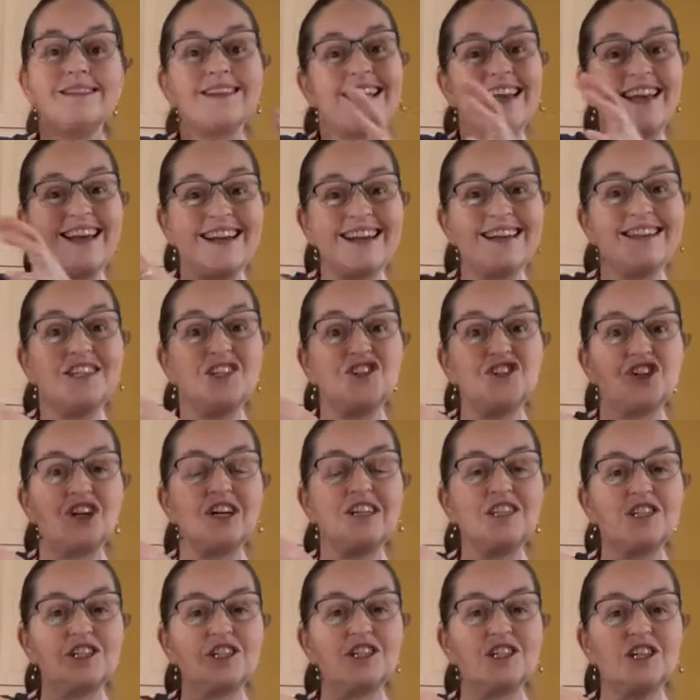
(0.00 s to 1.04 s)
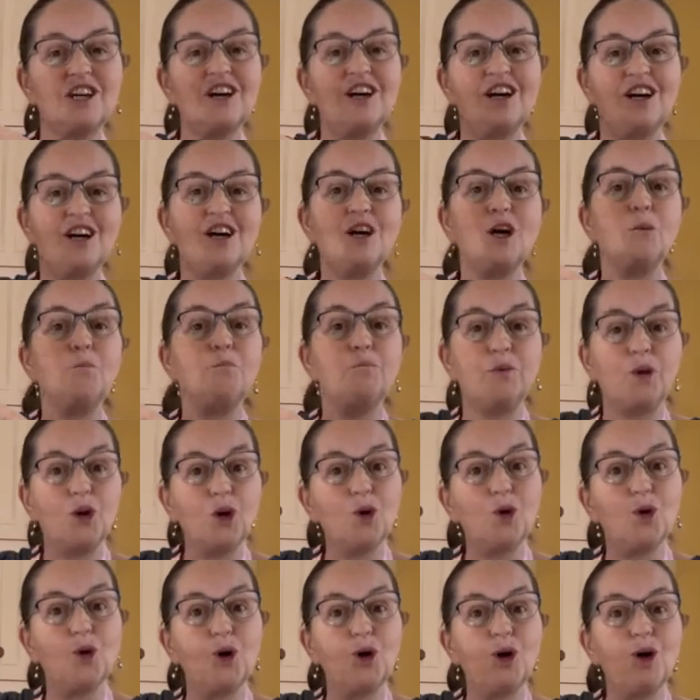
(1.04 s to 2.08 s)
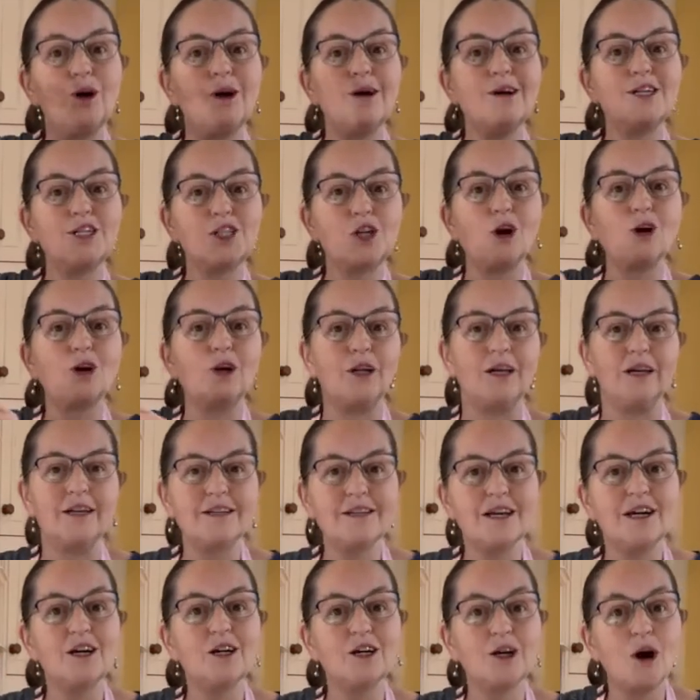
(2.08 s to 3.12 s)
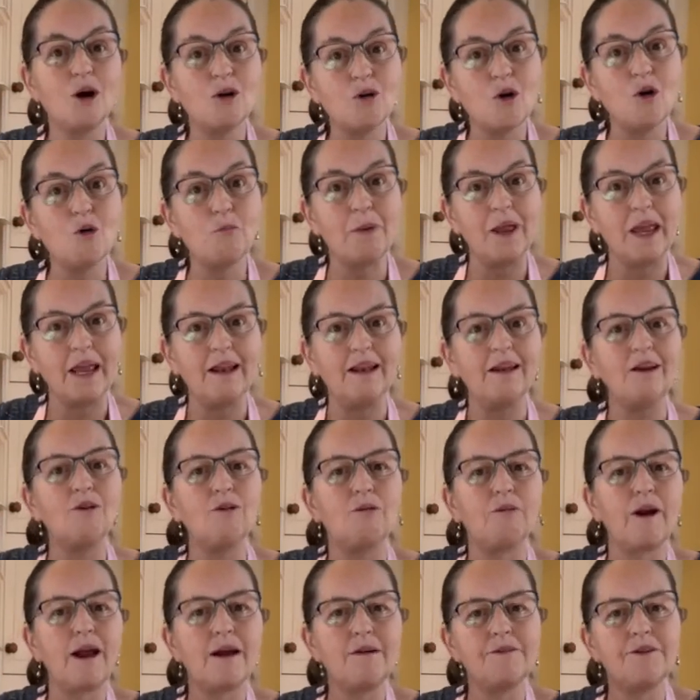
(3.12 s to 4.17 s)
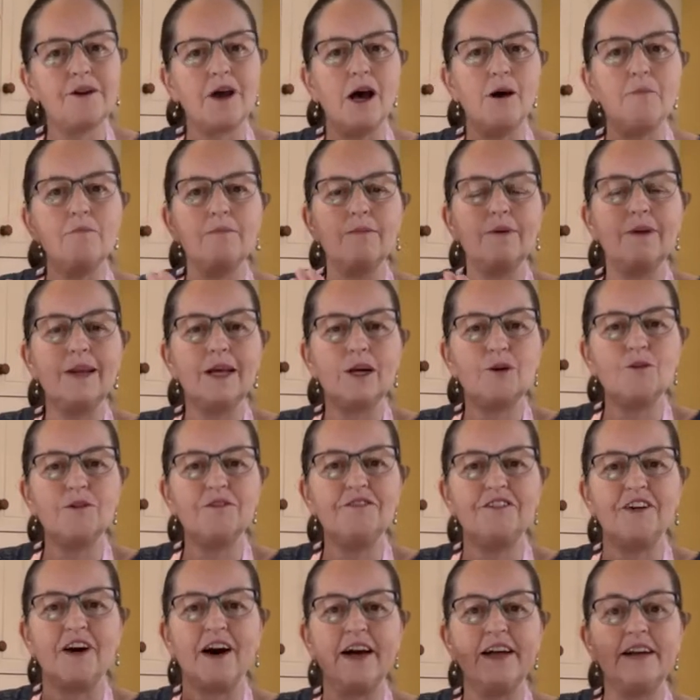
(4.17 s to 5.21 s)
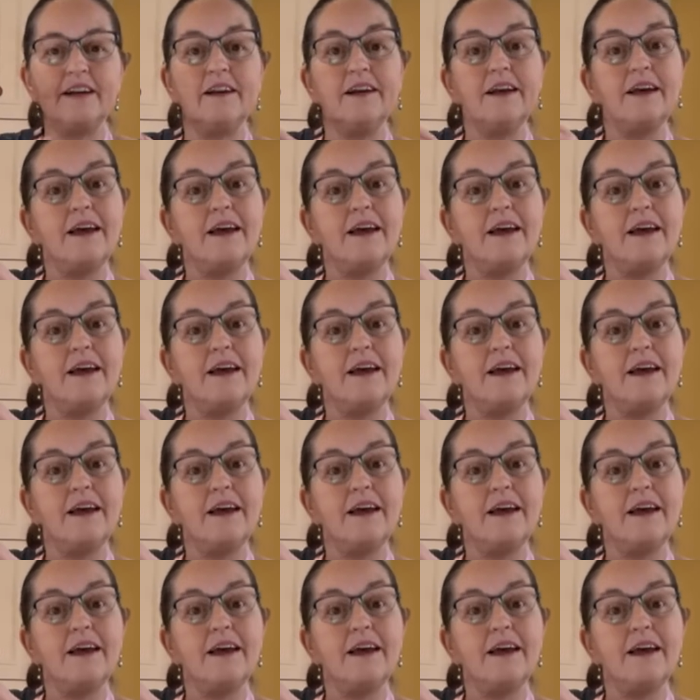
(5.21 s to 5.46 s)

It is just pure chocolate, cocoa bean ground up, liquefied,